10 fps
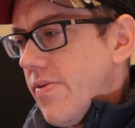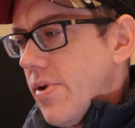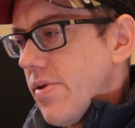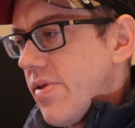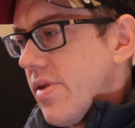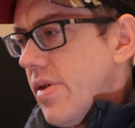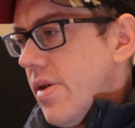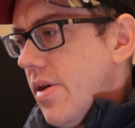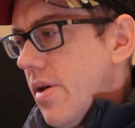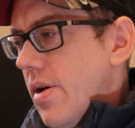folks
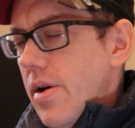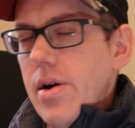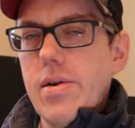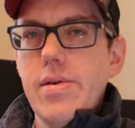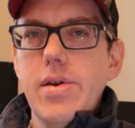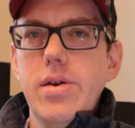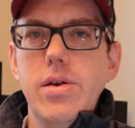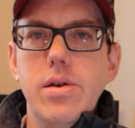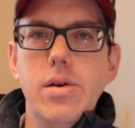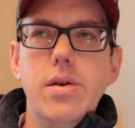are,
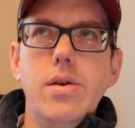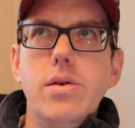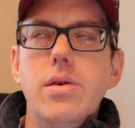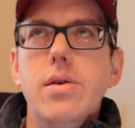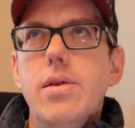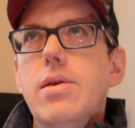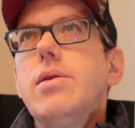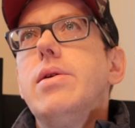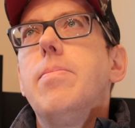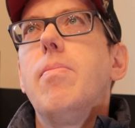
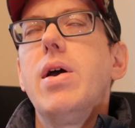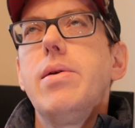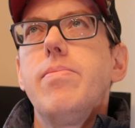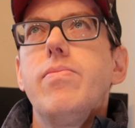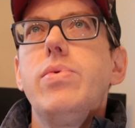it might,